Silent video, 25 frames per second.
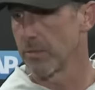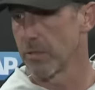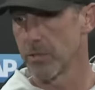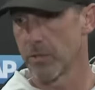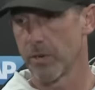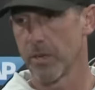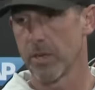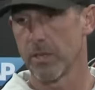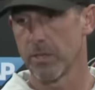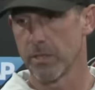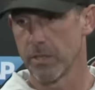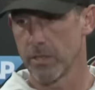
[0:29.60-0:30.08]

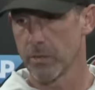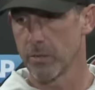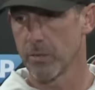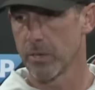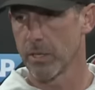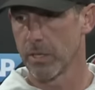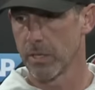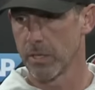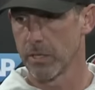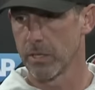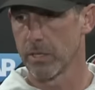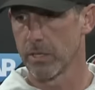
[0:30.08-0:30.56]
ready this
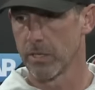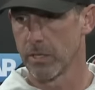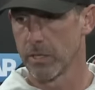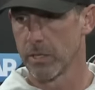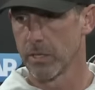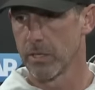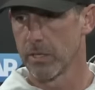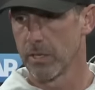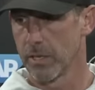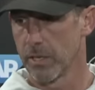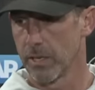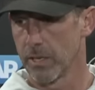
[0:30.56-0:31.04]
week.
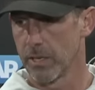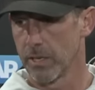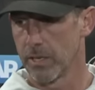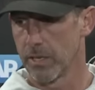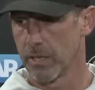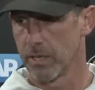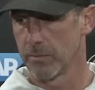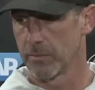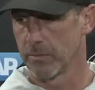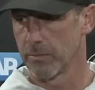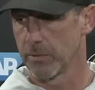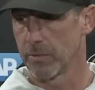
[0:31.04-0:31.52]

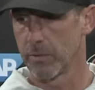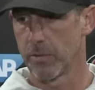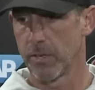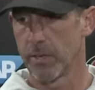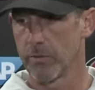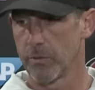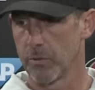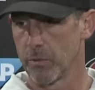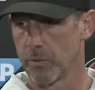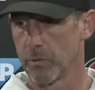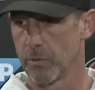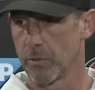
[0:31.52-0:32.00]
Um, still
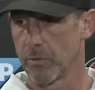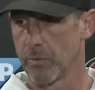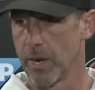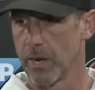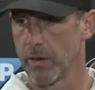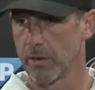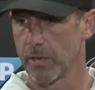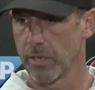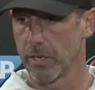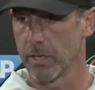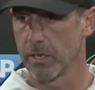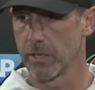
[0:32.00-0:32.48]
haven't ruled him
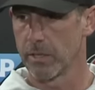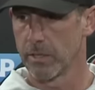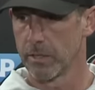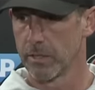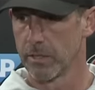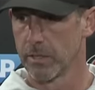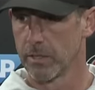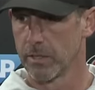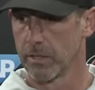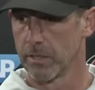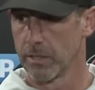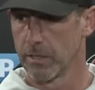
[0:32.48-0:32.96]
out yet,
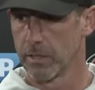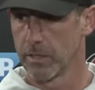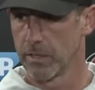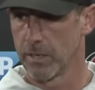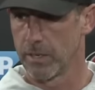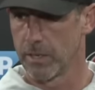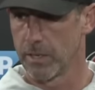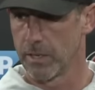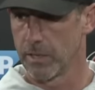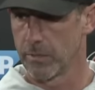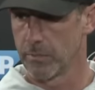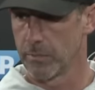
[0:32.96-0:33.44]

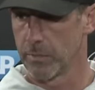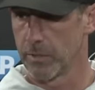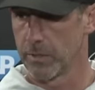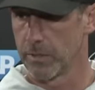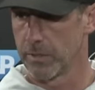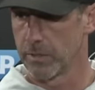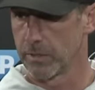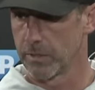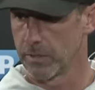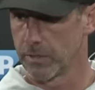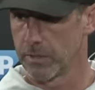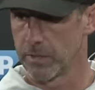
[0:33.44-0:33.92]
um, but
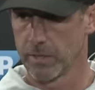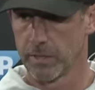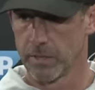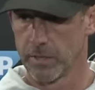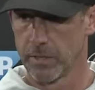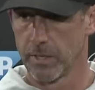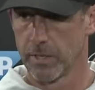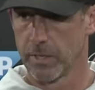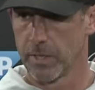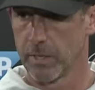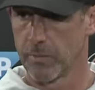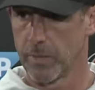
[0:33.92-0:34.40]
it's
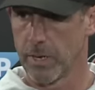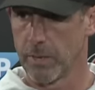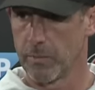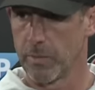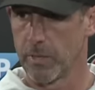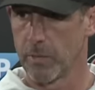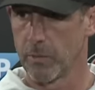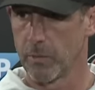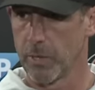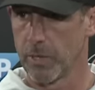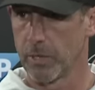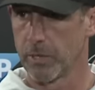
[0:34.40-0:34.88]
it might
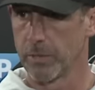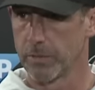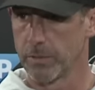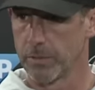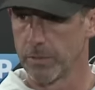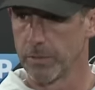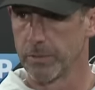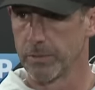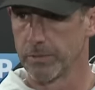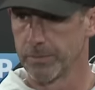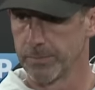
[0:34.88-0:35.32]
be a week or two.